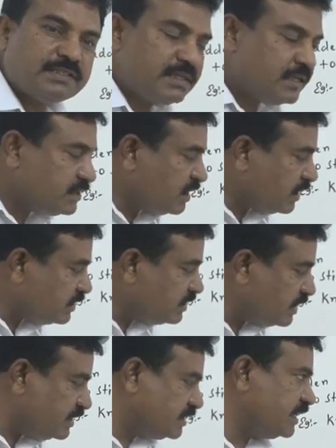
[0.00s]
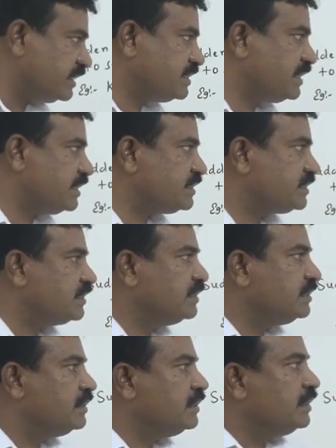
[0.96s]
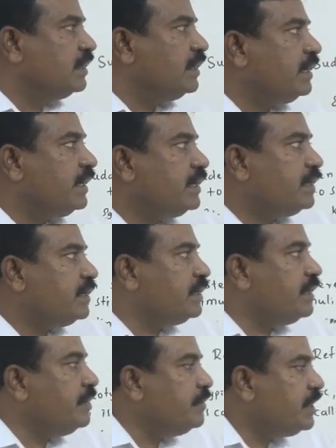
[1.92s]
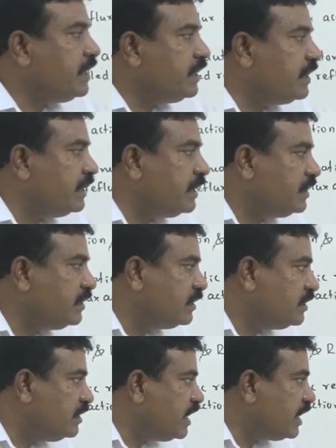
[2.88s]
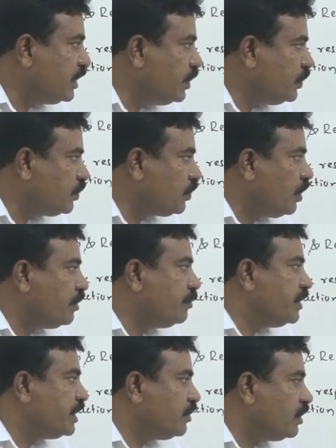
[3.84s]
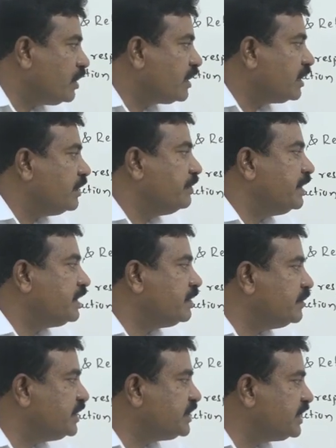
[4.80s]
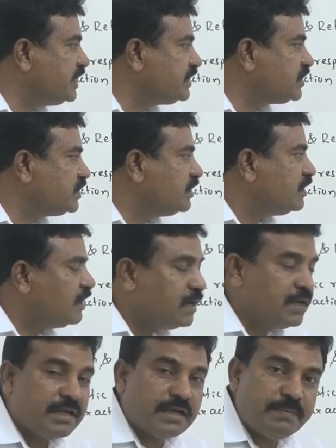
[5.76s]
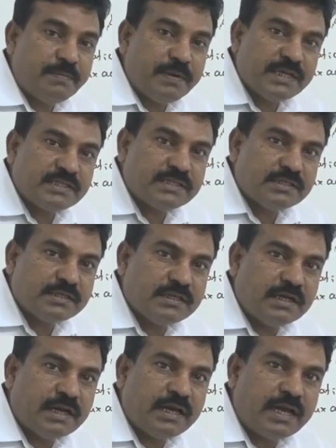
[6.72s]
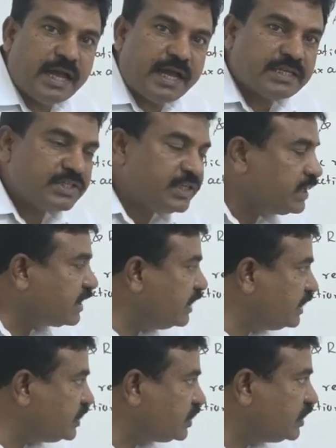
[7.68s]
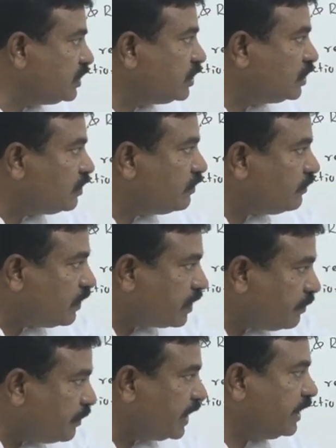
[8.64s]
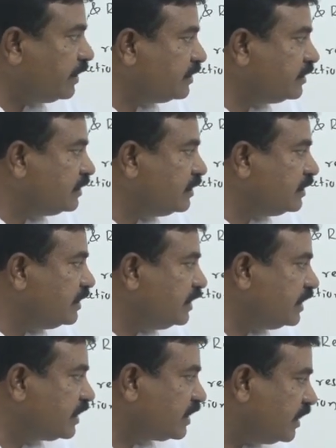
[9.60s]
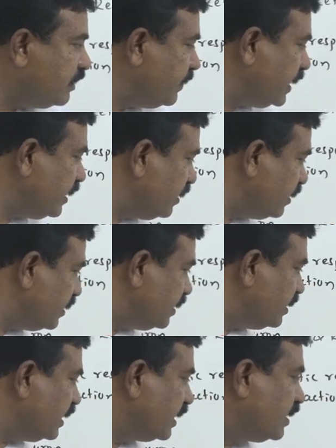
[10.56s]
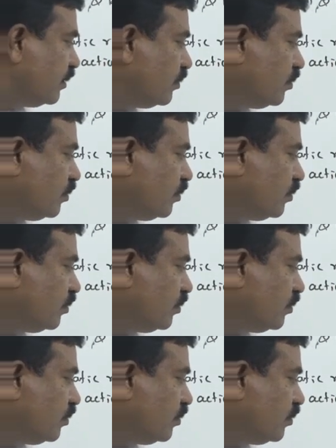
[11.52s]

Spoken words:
cells or sensory cells. Later, immediately, that neuron may not convey the message under reflex action condition for brain. It convey that